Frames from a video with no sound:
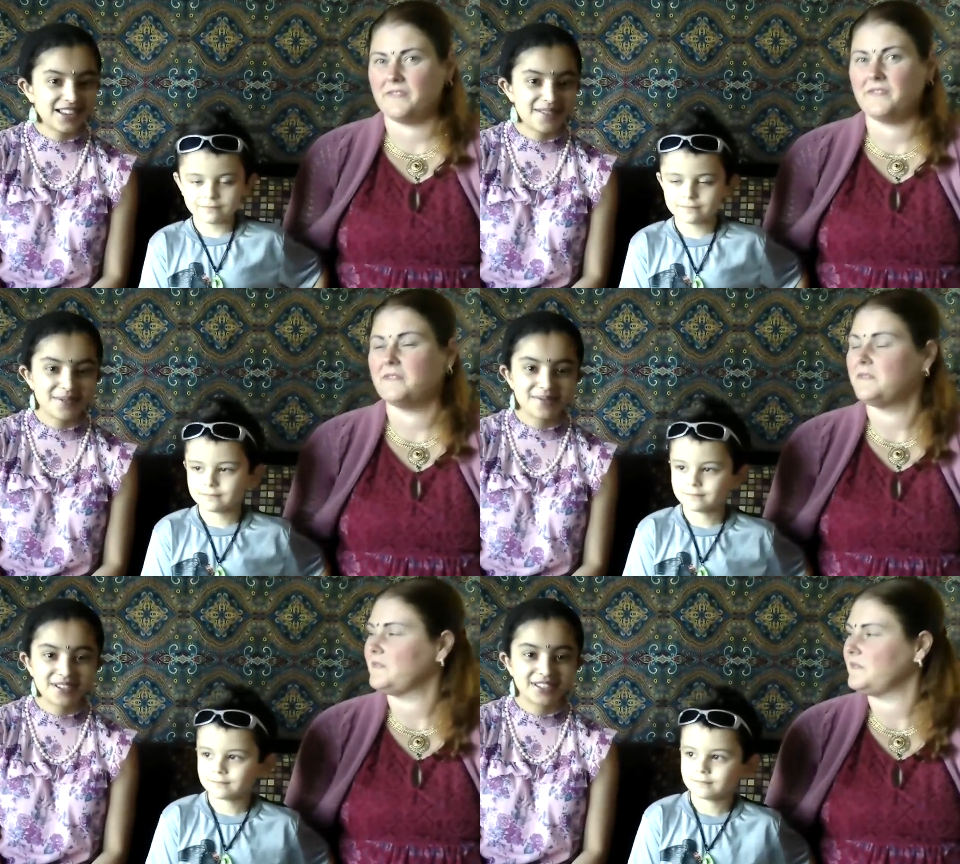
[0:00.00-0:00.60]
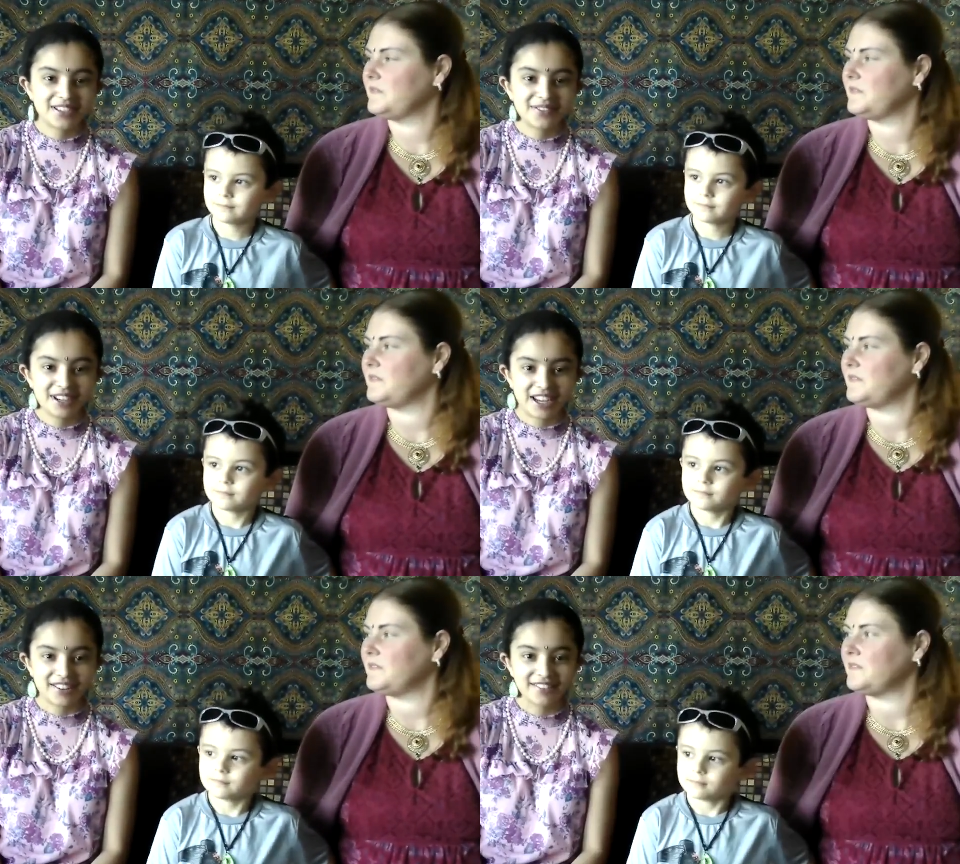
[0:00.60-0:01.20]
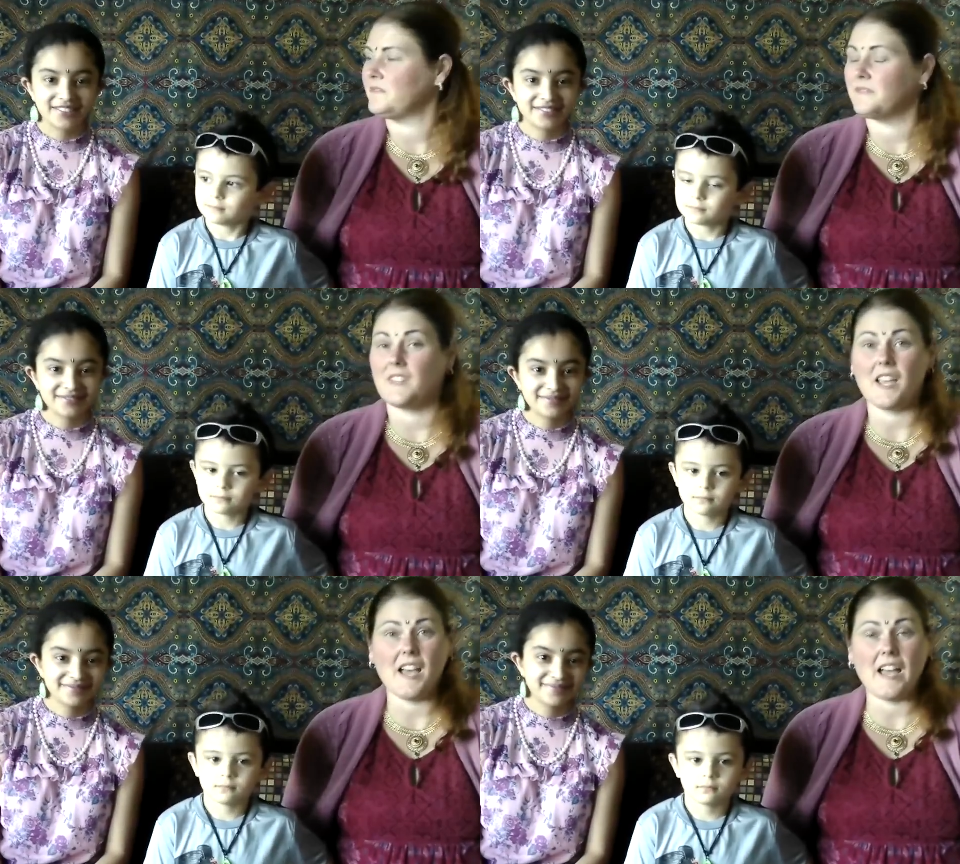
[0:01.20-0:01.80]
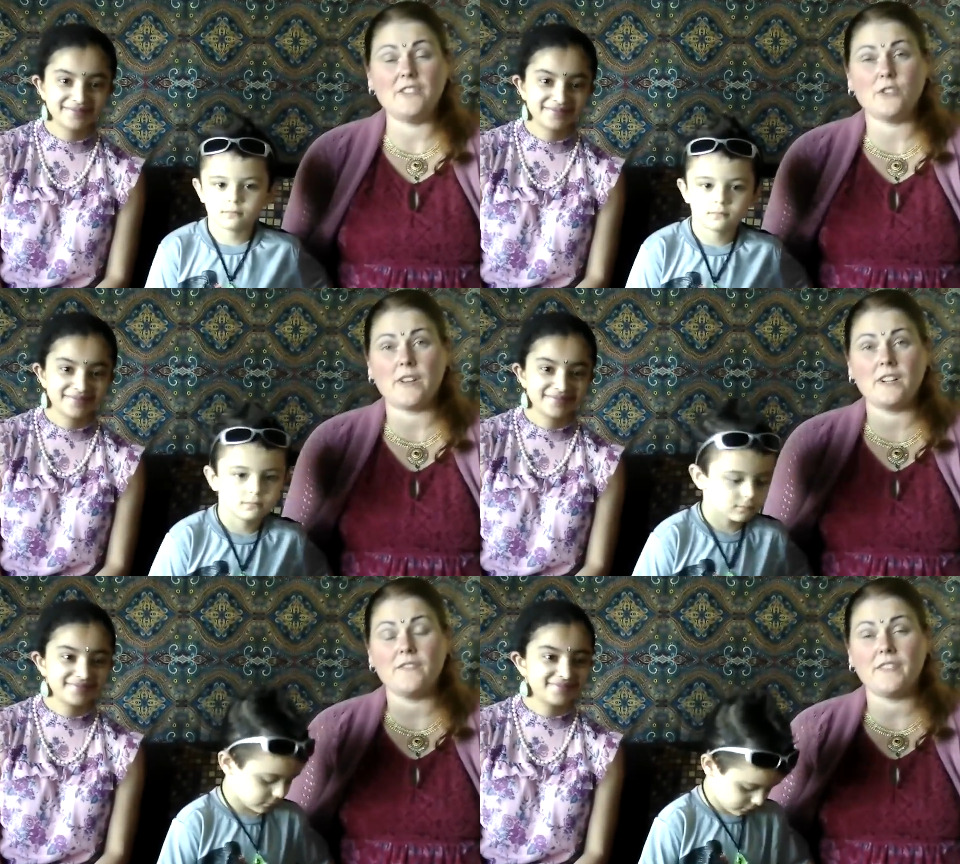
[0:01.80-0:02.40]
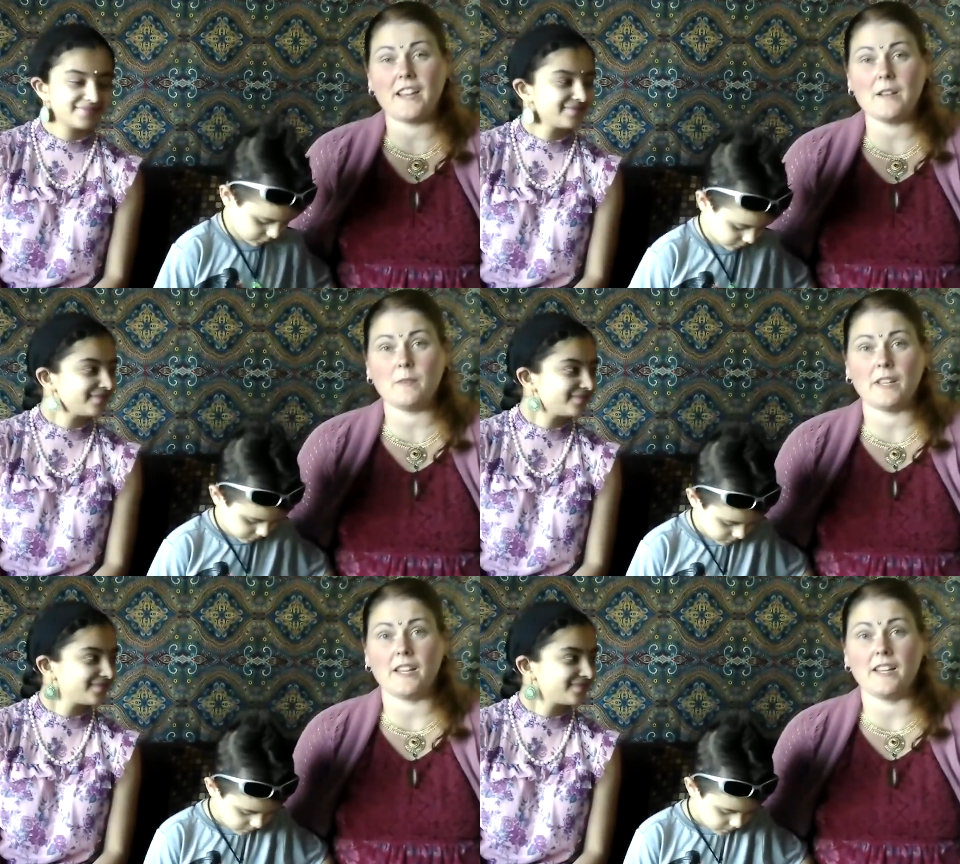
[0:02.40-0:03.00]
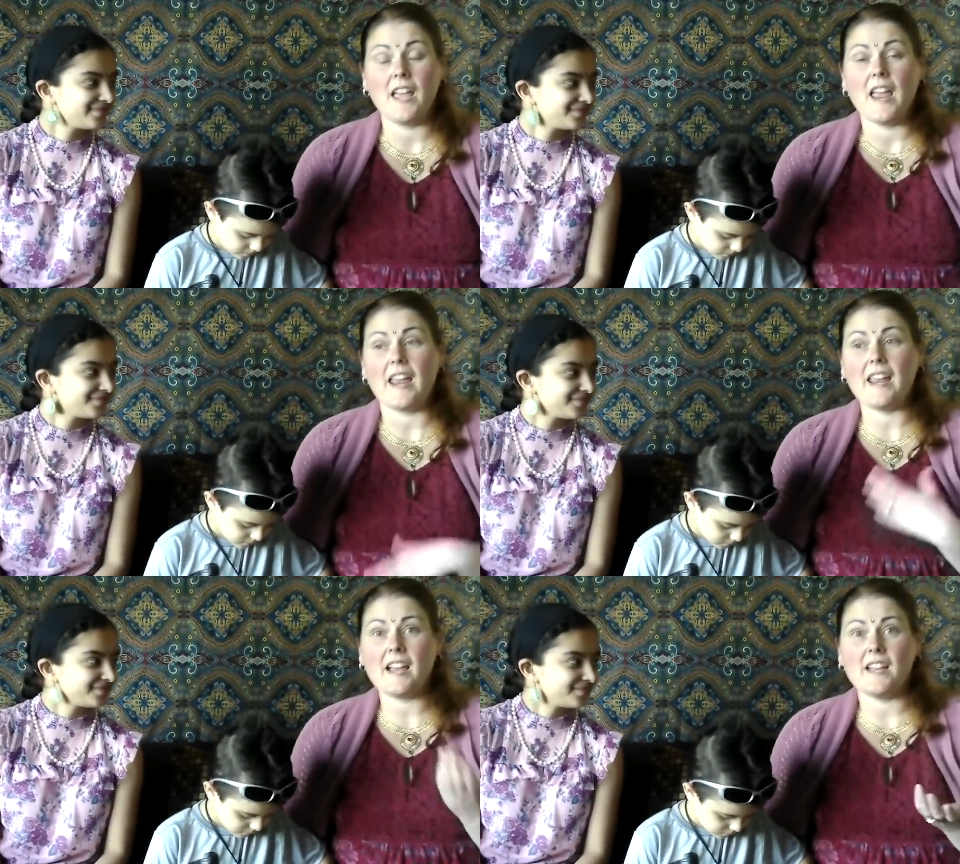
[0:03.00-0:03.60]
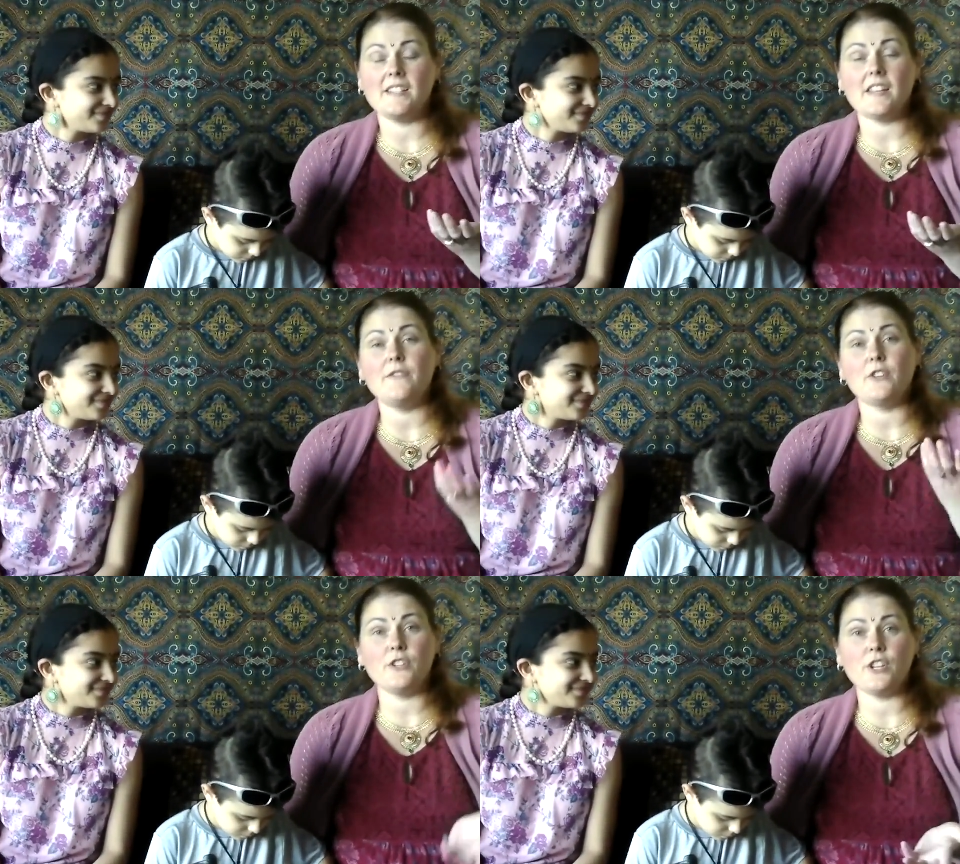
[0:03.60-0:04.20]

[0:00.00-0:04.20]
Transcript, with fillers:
Speaker 1: time we post a new video.
Speaker 2: Yeah, and join our family. And if you're